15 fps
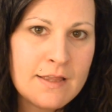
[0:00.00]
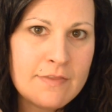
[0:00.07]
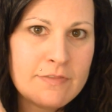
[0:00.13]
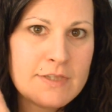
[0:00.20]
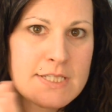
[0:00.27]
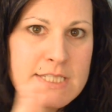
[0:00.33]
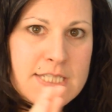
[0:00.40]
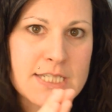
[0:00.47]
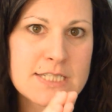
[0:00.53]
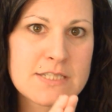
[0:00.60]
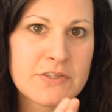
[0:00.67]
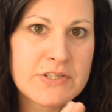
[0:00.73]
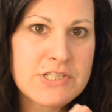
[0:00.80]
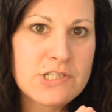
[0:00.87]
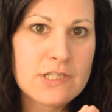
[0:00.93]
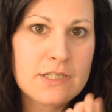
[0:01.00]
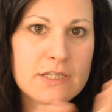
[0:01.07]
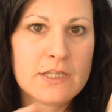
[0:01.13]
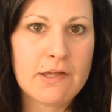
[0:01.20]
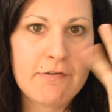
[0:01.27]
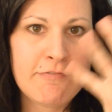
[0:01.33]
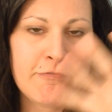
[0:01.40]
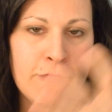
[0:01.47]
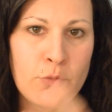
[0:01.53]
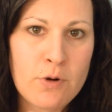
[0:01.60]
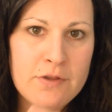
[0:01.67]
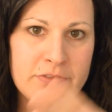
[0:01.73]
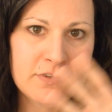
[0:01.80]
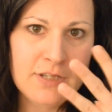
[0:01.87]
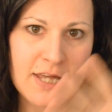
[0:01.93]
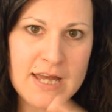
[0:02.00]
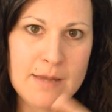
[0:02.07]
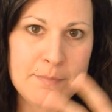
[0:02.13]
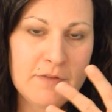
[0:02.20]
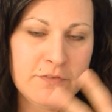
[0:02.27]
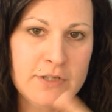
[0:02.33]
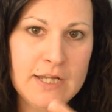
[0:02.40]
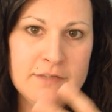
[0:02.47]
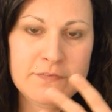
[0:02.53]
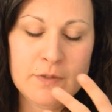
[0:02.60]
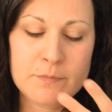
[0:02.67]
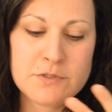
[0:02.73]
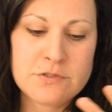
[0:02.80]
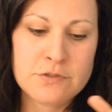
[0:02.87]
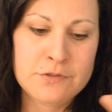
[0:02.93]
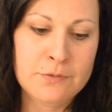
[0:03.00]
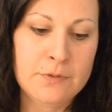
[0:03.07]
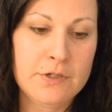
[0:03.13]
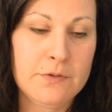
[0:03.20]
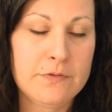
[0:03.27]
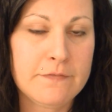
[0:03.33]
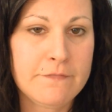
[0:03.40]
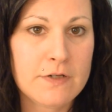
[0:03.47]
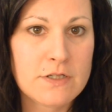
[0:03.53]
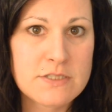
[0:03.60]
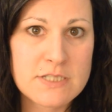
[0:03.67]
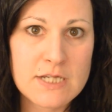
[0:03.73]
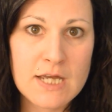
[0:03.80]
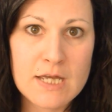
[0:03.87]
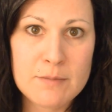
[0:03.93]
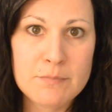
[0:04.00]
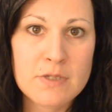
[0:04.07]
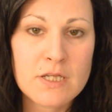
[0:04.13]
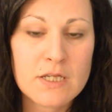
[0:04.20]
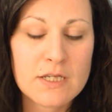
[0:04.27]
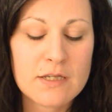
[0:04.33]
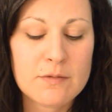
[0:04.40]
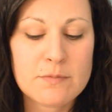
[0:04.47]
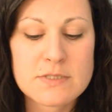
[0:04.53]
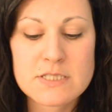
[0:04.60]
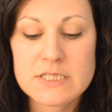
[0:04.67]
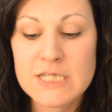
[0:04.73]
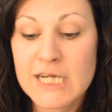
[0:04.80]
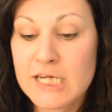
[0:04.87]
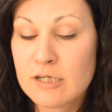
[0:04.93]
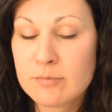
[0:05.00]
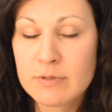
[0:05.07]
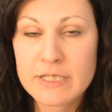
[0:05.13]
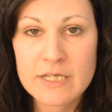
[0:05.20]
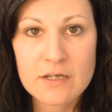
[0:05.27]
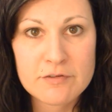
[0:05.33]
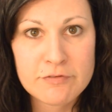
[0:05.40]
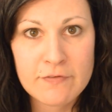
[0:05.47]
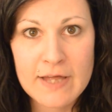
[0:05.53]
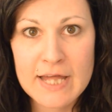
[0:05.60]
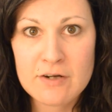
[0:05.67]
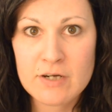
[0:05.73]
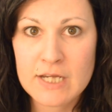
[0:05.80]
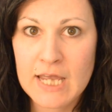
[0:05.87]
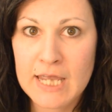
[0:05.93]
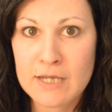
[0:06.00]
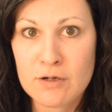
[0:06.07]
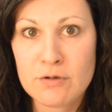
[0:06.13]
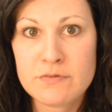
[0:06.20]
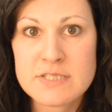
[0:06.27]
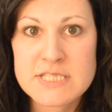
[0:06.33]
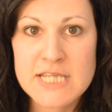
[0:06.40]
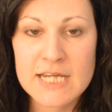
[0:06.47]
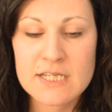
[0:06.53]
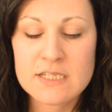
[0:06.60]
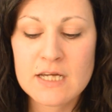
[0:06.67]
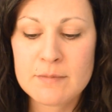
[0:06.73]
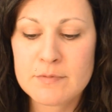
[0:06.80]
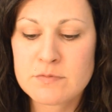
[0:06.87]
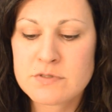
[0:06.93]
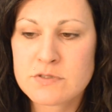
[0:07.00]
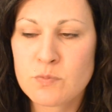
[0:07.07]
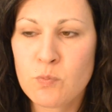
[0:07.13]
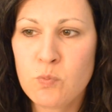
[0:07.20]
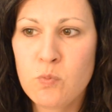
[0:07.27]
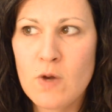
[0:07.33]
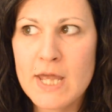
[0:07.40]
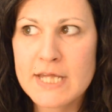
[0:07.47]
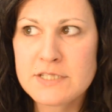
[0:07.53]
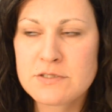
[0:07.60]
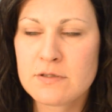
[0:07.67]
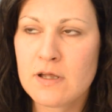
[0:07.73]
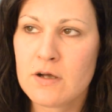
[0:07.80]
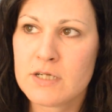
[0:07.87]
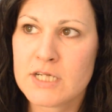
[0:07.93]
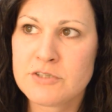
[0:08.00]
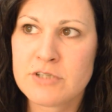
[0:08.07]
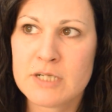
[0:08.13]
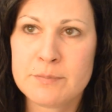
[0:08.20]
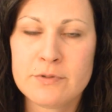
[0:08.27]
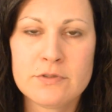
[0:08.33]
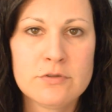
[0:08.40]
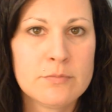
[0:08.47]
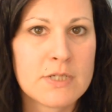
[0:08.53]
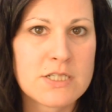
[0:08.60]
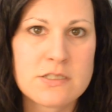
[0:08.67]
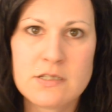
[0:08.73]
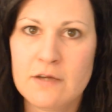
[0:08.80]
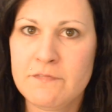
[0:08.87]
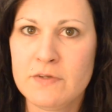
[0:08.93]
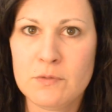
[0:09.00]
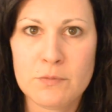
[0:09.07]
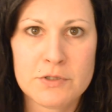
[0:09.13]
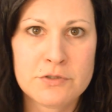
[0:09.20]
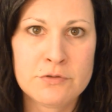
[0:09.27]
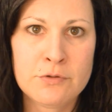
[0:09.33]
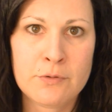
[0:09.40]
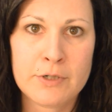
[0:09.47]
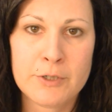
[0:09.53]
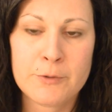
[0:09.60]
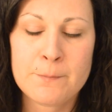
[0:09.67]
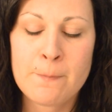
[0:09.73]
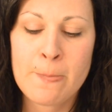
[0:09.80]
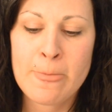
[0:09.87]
This is legit the 4th time I've tried to film this tutorial. The first time, it was a terribly unflattering angle. The second time, it was just way too long and I tried to put too much stuff into one tutorial.